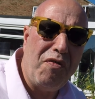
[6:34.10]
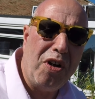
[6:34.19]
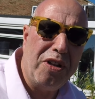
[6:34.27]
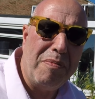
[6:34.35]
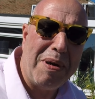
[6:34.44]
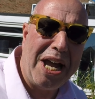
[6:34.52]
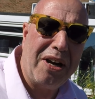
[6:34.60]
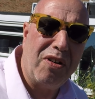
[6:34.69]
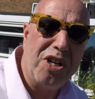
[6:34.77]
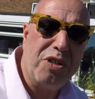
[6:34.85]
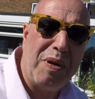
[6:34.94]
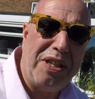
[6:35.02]
the
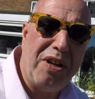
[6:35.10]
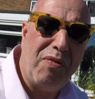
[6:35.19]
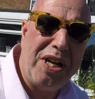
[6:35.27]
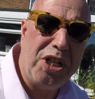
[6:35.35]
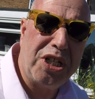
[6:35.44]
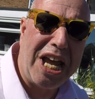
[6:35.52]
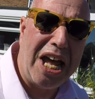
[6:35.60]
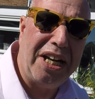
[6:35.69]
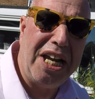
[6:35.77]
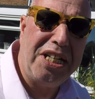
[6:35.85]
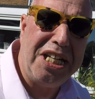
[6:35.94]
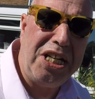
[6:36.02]
migrants when they reach
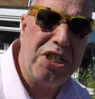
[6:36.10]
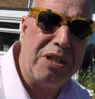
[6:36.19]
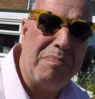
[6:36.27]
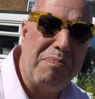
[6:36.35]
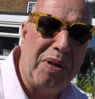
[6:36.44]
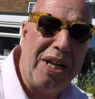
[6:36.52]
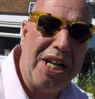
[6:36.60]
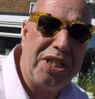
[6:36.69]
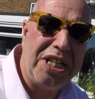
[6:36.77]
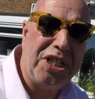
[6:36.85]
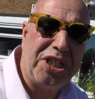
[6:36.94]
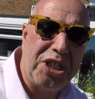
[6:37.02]
Calais, decent
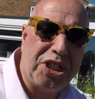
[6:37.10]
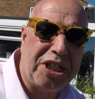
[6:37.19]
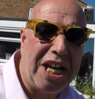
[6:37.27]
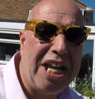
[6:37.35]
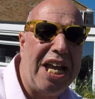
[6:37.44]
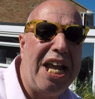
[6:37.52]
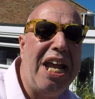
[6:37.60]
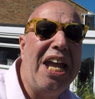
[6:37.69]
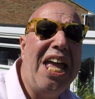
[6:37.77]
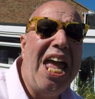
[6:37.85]
places to stay,